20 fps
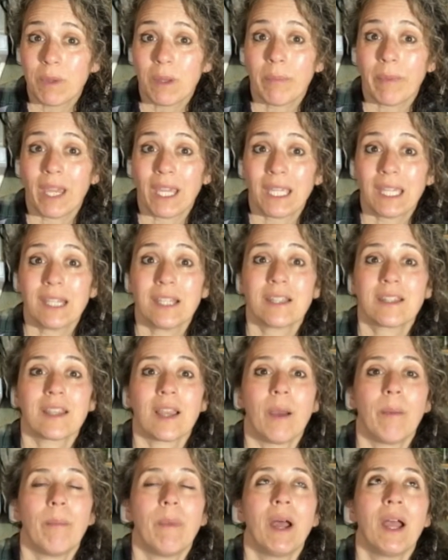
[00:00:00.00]
be making
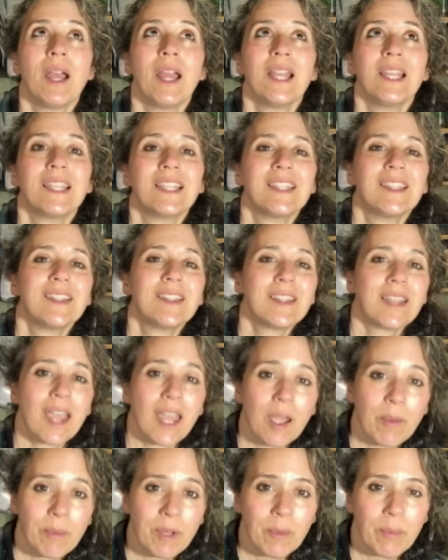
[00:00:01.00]
some
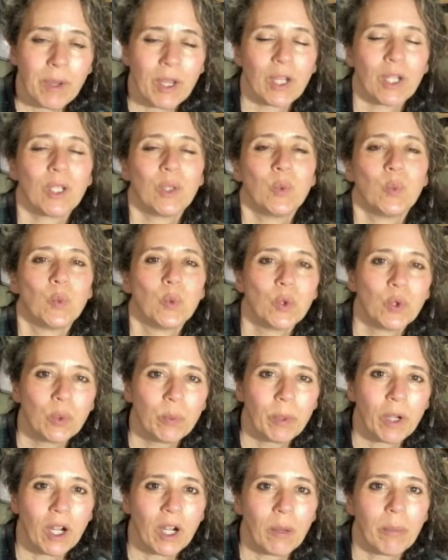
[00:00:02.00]
salmonberry
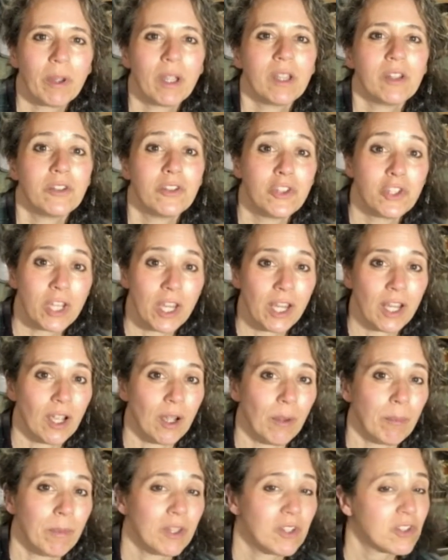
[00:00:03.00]
rhubarb
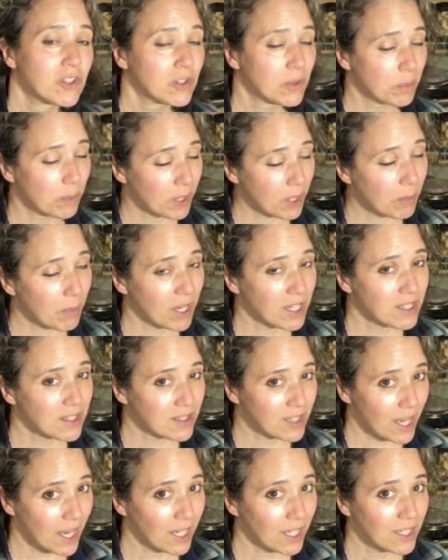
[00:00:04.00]
jam. This will be my
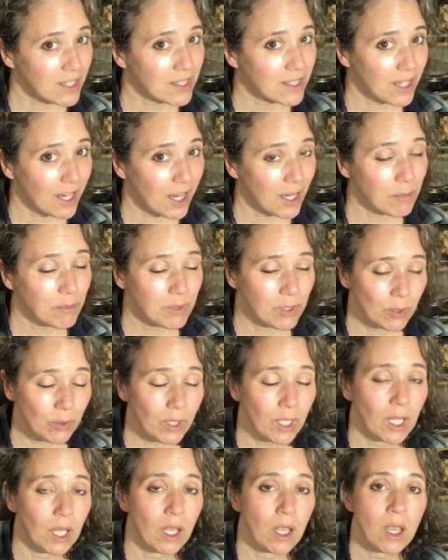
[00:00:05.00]
second time
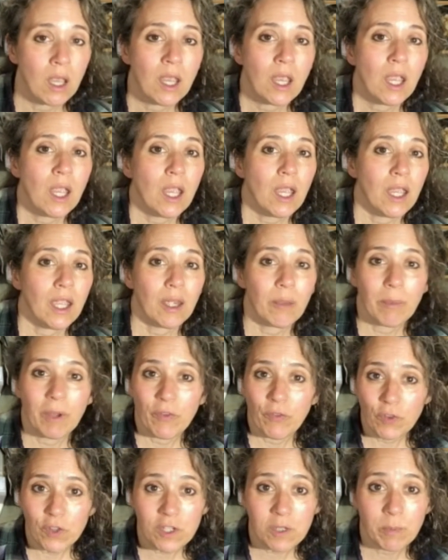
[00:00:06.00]
doing it, and
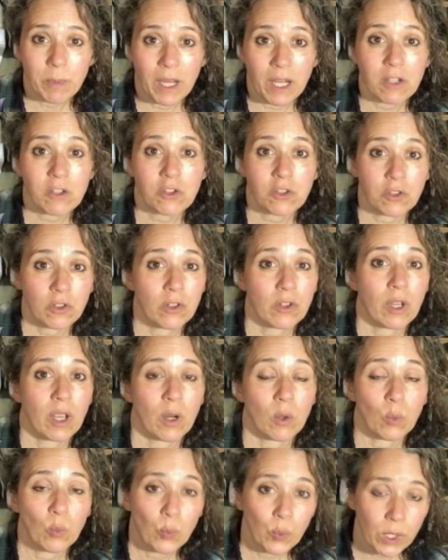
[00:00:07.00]
my first batch turned
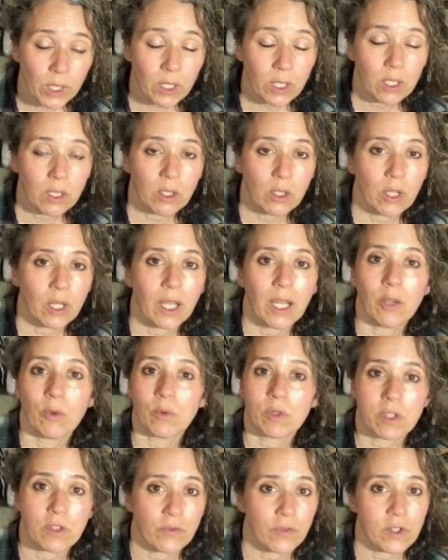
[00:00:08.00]
out really good, and it
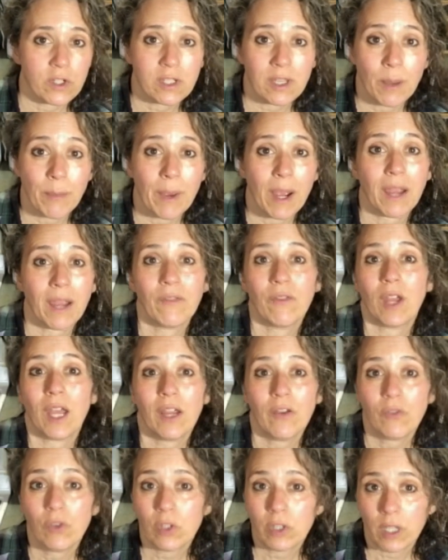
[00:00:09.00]
was the first time I've
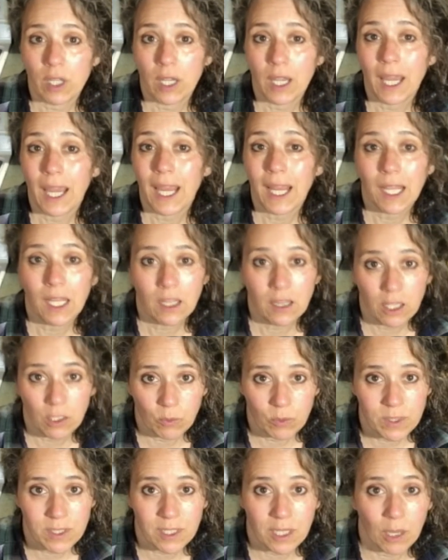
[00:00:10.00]
ever done
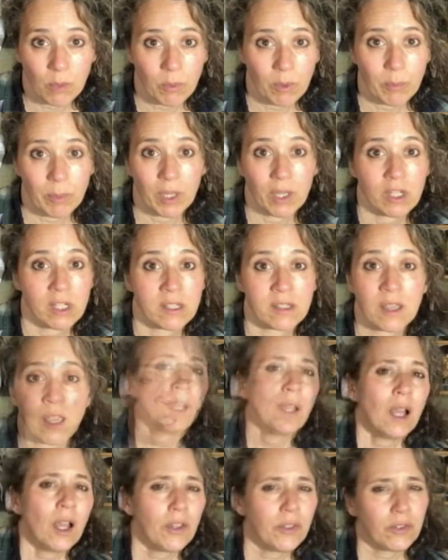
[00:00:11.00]
anything with salmonberries
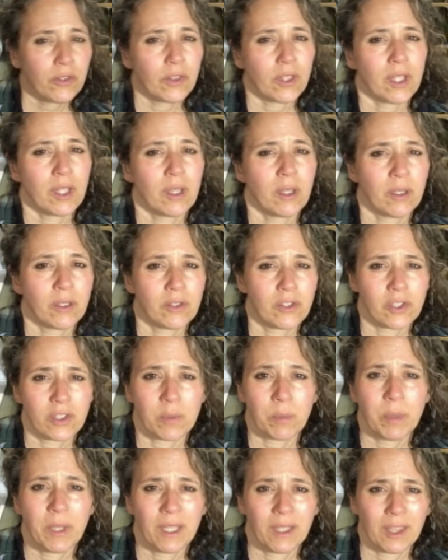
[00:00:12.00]
other than
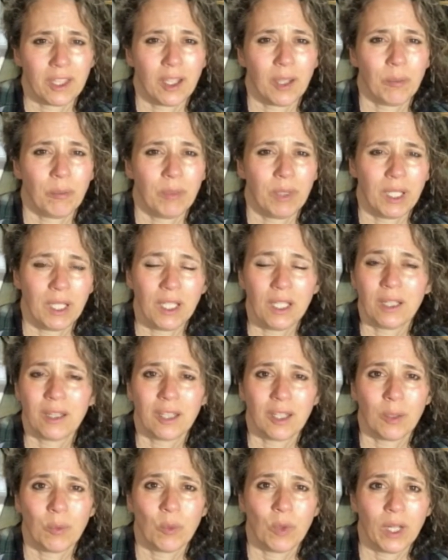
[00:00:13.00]
just pick them and eat
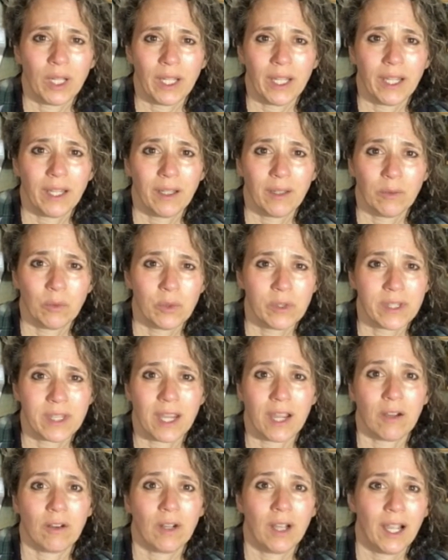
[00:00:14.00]
them while I was
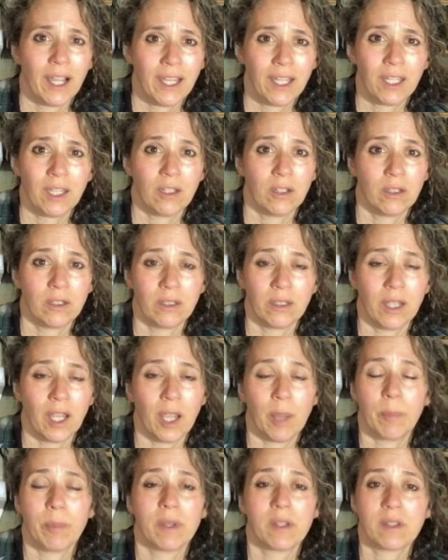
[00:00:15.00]
out hiking and
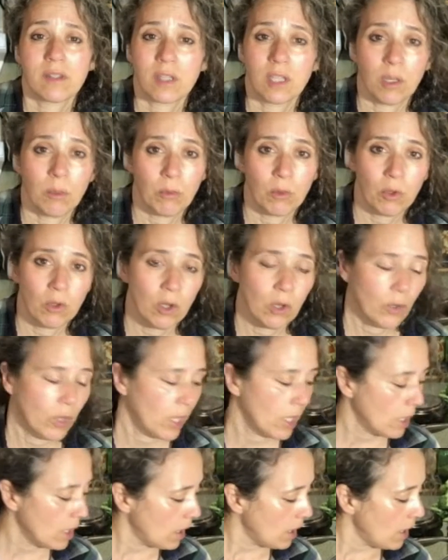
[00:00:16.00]
happened to see them
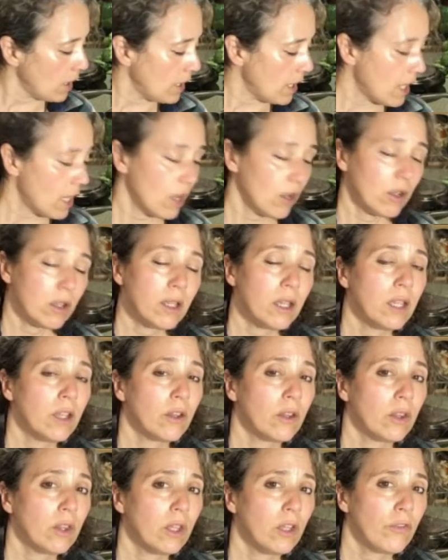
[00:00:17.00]
growing. Now,
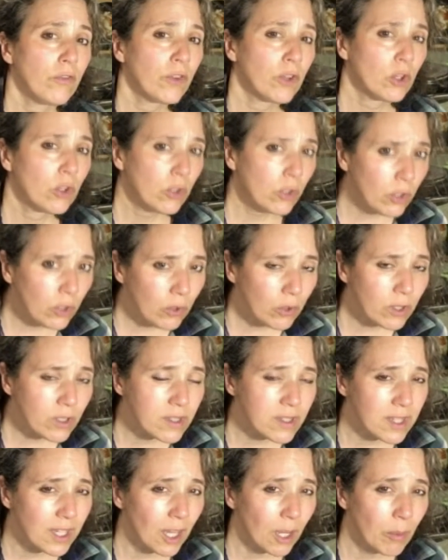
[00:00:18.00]
if you're new to
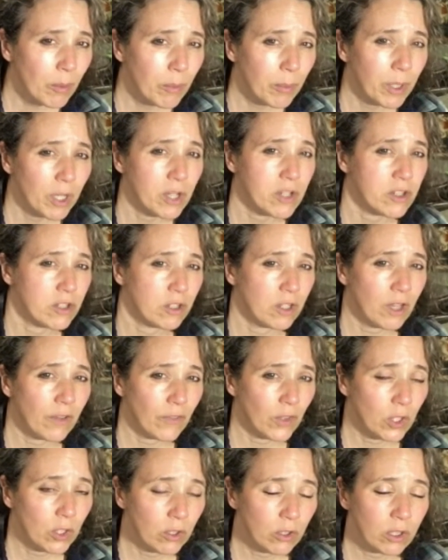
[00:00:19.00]
salmonberries, you
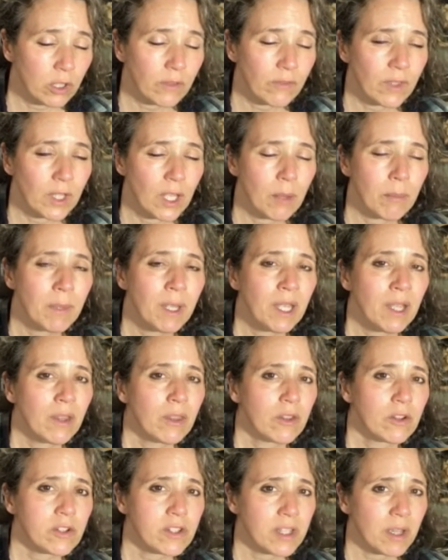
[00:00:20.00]
never heard of them,
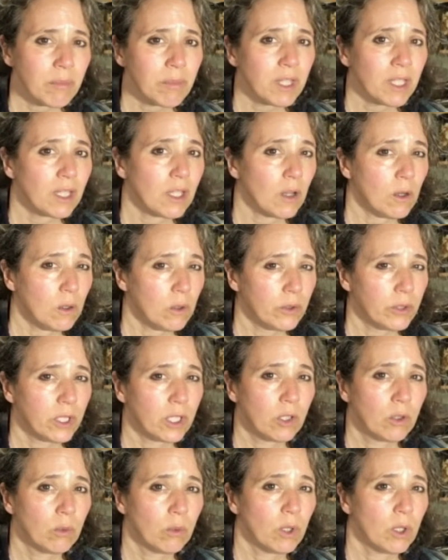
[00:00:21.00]
they're something that
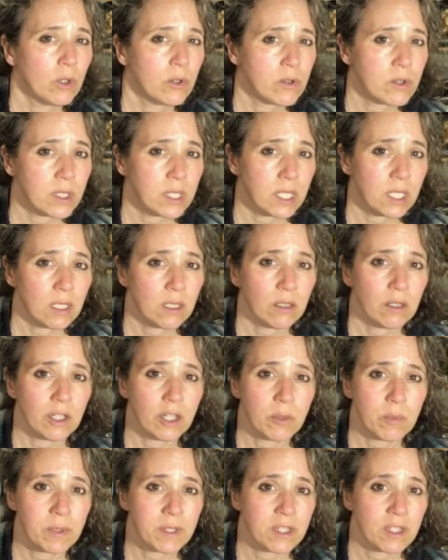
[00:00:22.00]
only grows here on
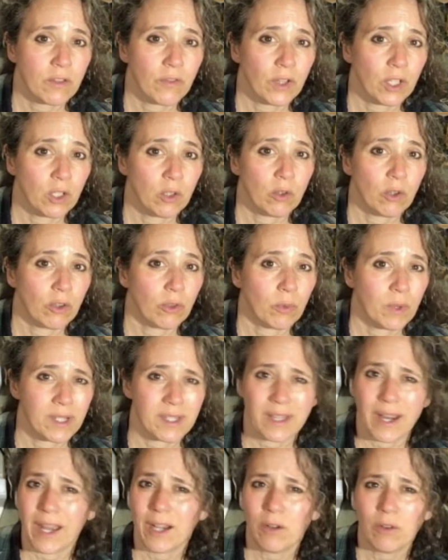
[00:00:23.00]
the Pacific
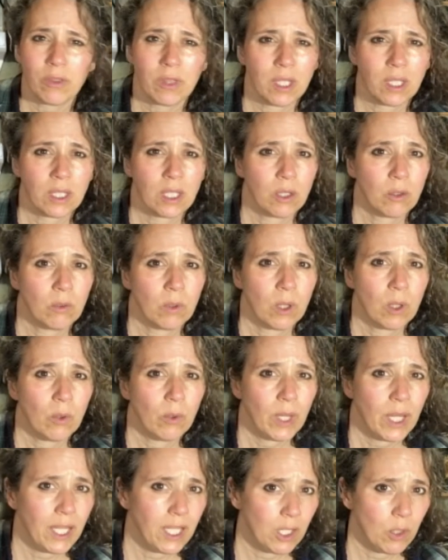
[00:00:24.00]
Northwest. I don't think they
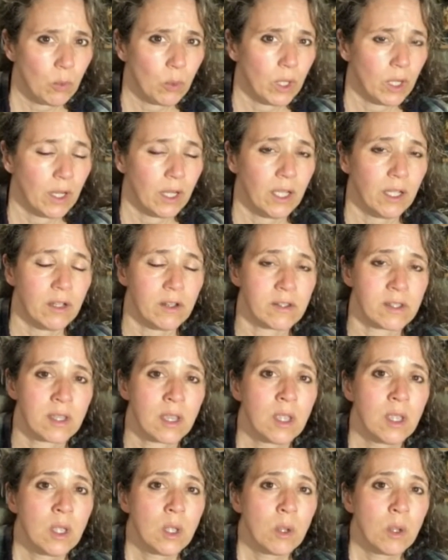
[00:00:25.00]
grow anywhere else,